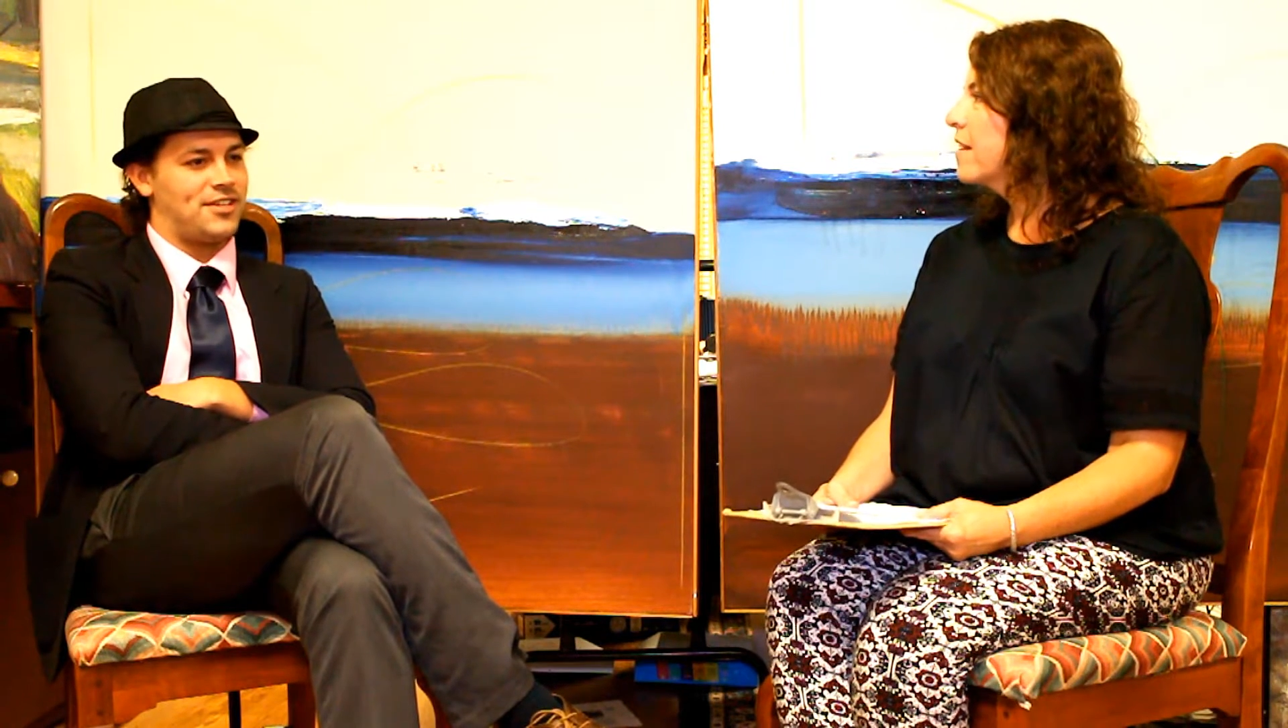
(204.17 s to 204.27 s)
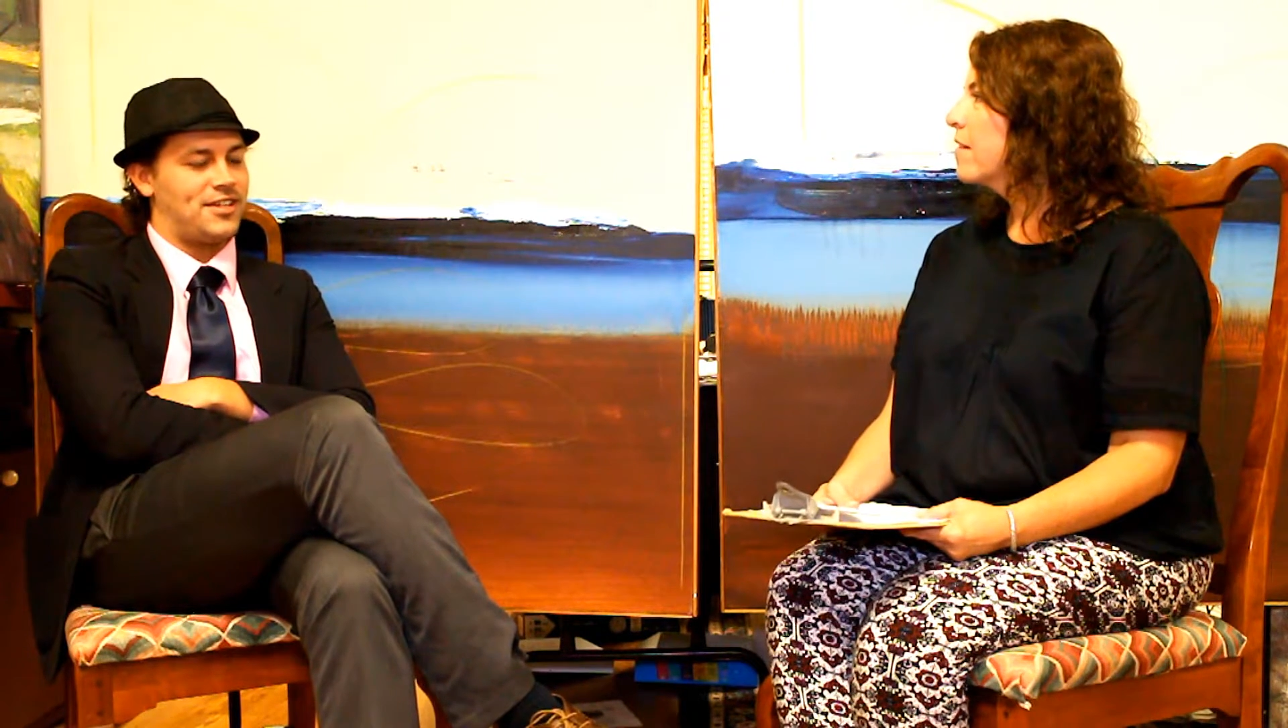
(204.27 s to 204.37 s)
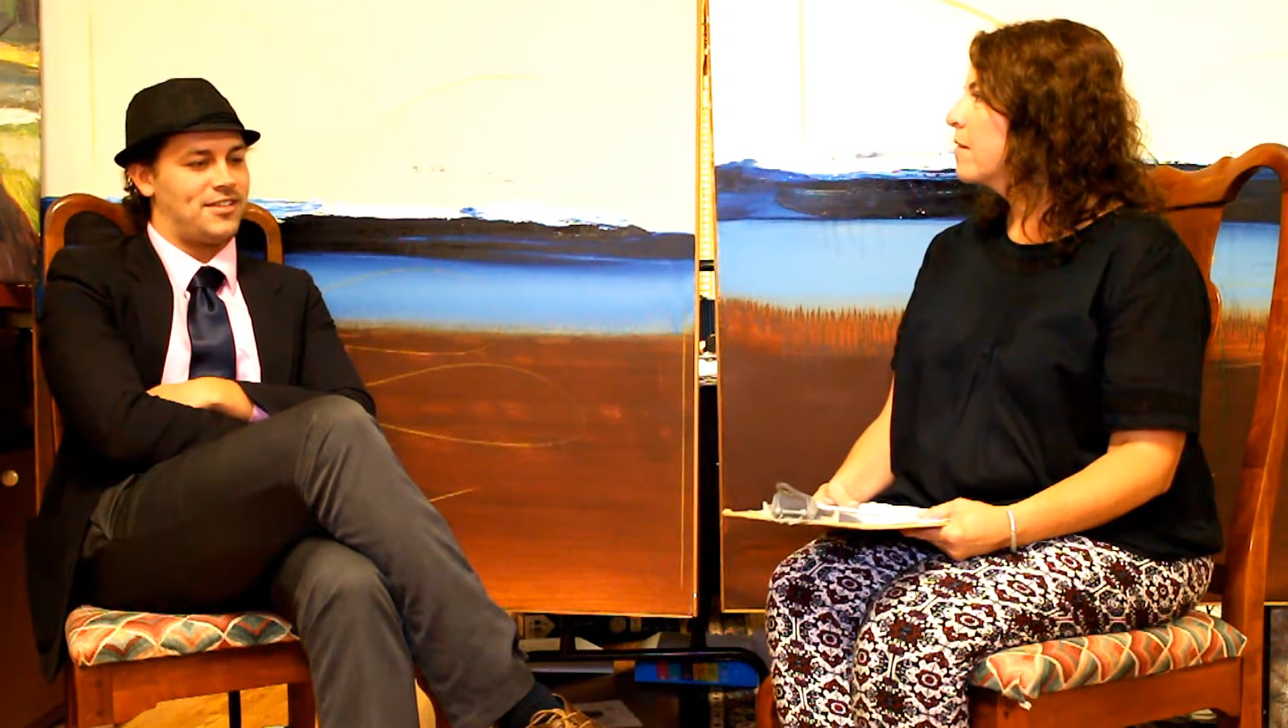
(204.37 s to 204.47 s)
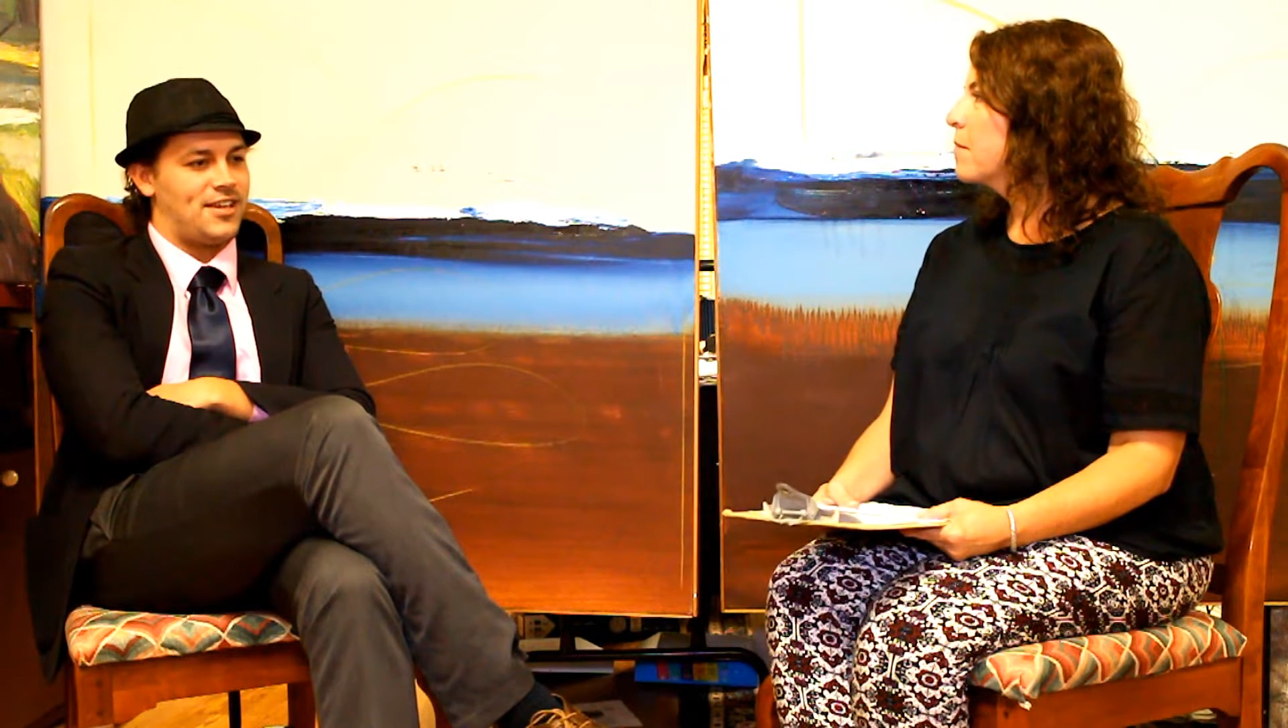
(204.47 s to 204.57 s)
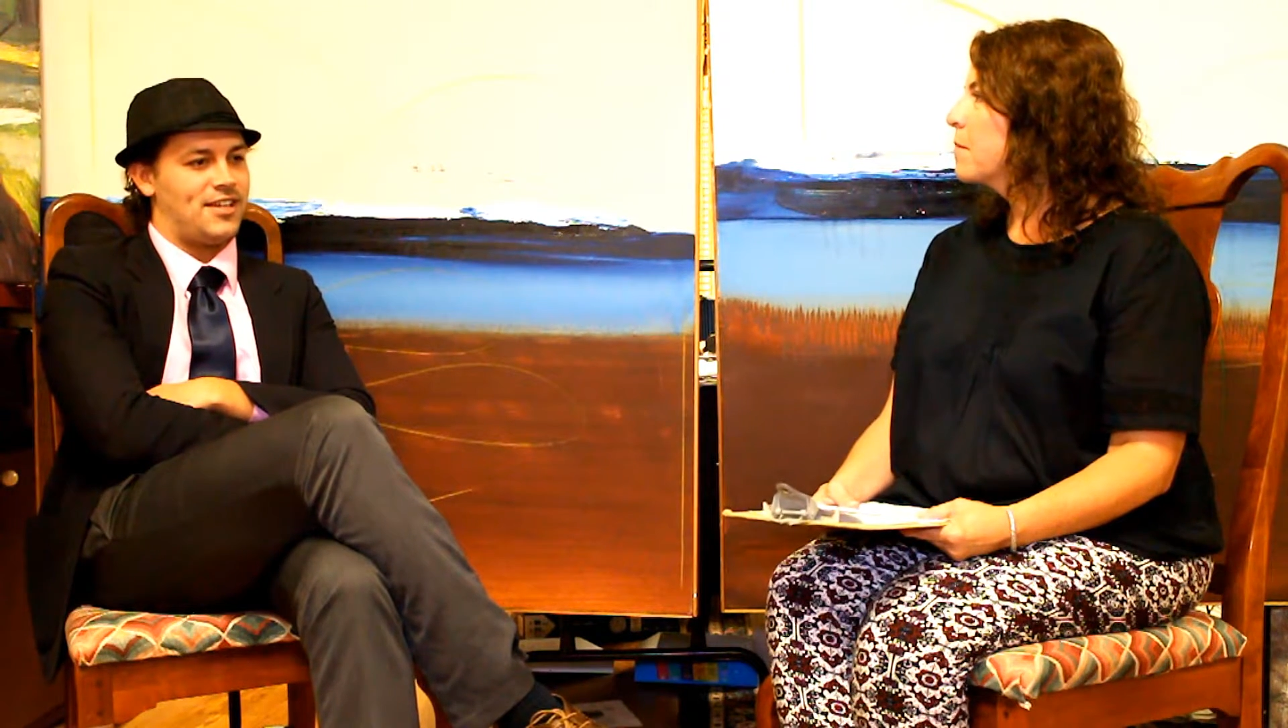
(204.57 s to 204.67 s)

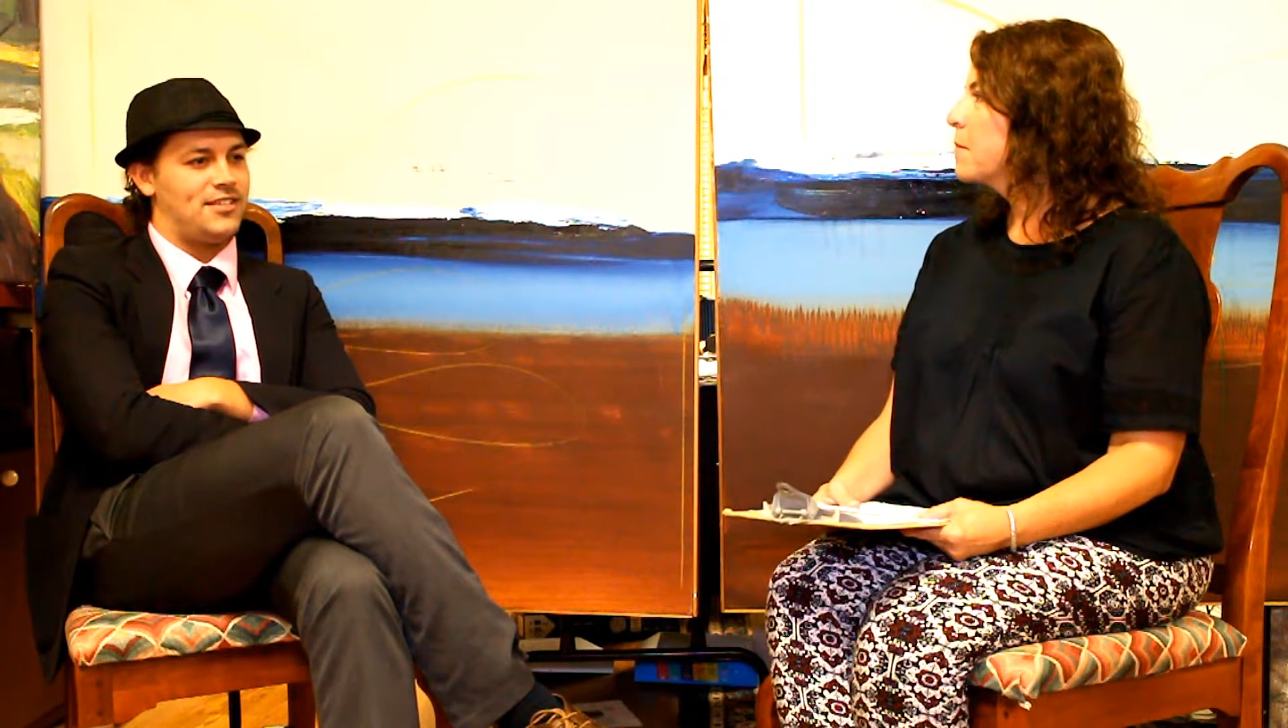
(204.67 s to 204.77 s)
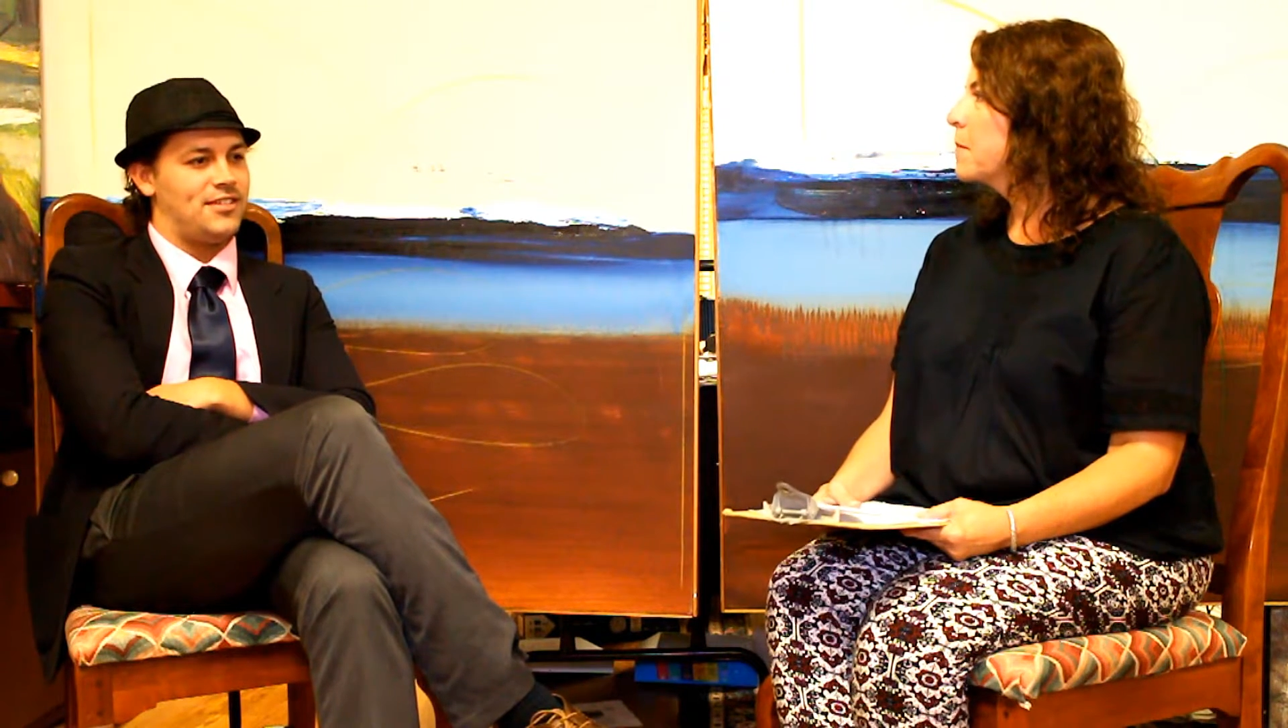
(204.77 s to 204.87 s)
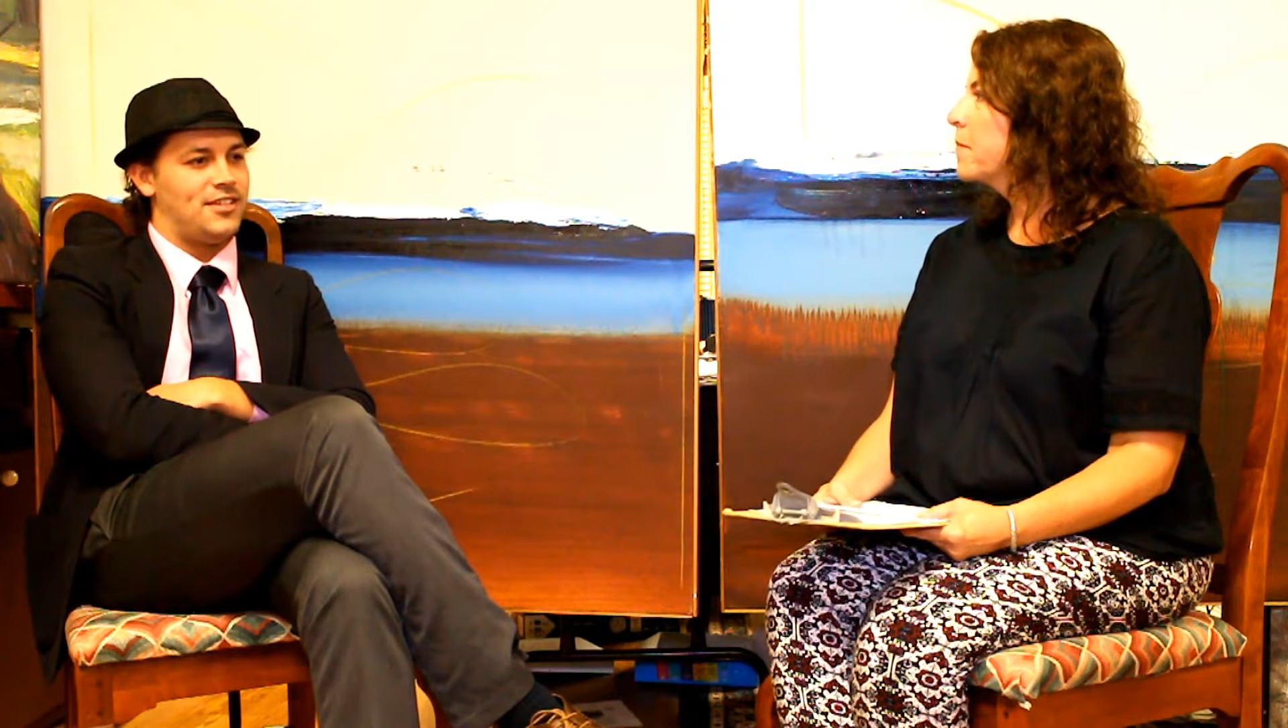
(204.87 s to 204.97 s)
get that